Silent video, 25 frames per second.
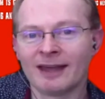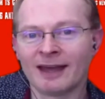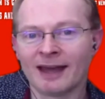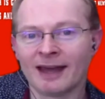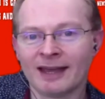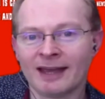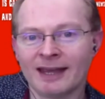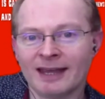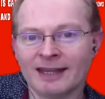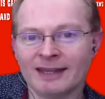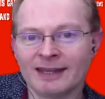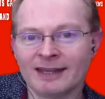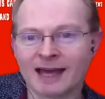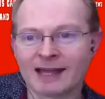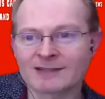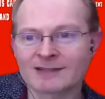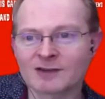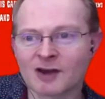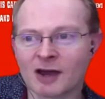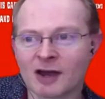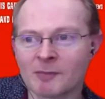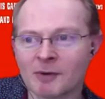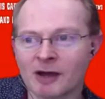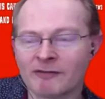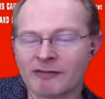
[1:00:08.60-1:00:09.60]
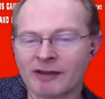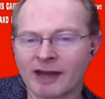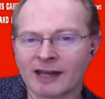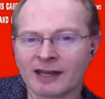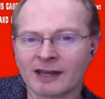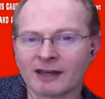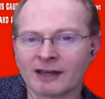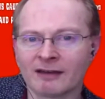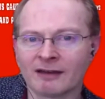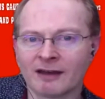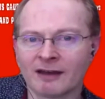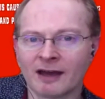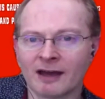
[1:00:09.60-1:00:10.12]
In that time, I've had
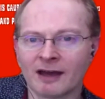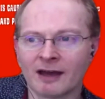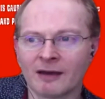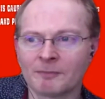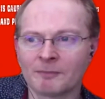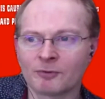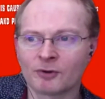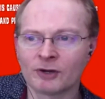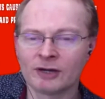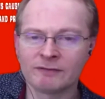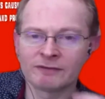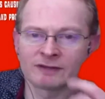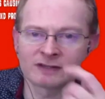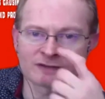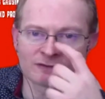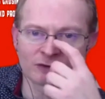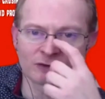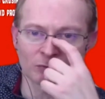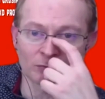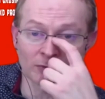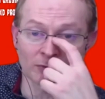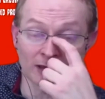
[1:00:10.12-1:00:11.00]
a previous film